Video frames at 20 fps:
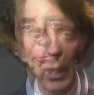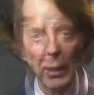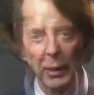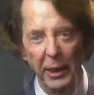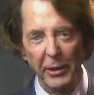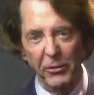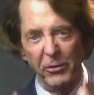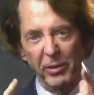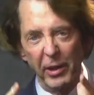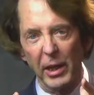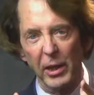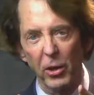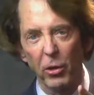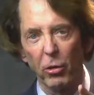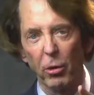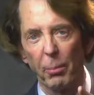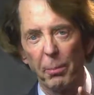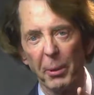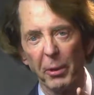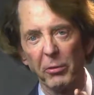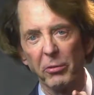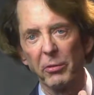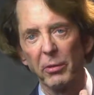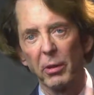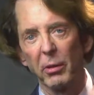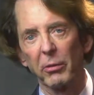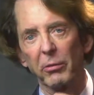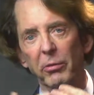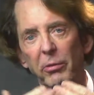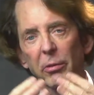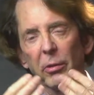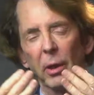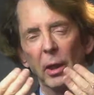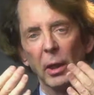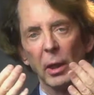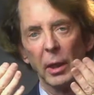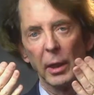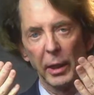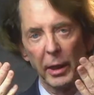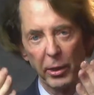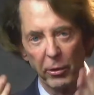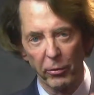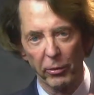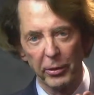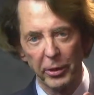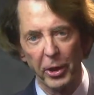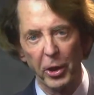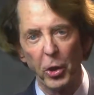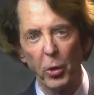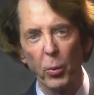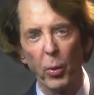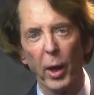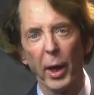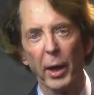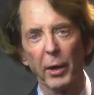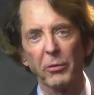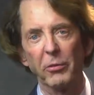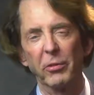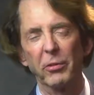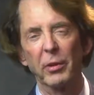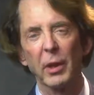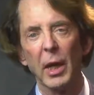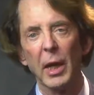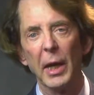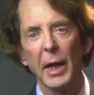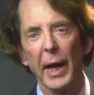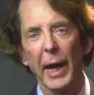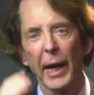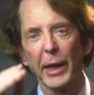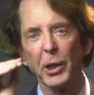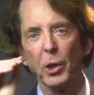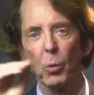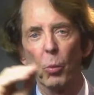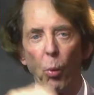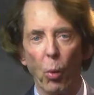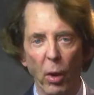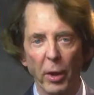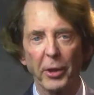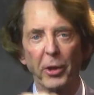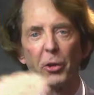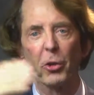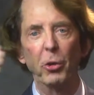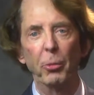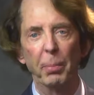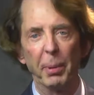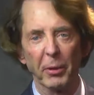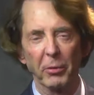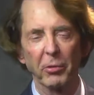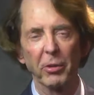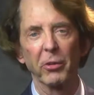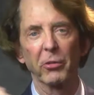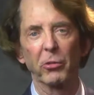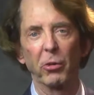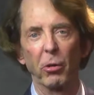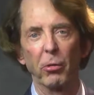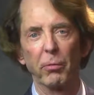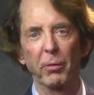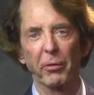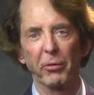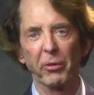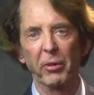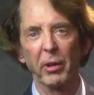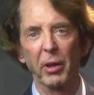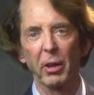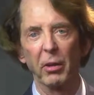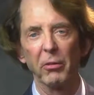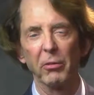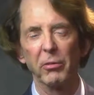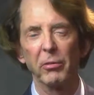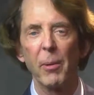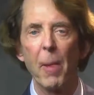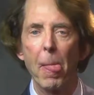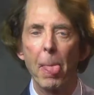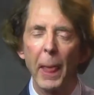Let's say you're a business here in the US and you want to do business overseas.